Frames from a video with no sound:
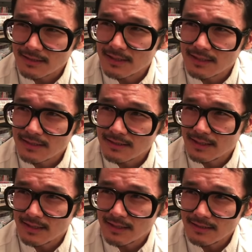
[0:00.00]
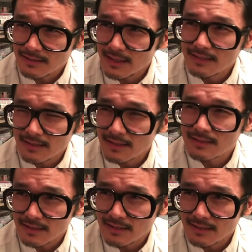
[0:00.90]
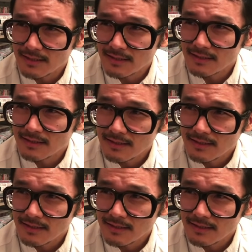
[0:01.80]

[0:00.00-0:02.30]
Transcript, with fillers: da da da da da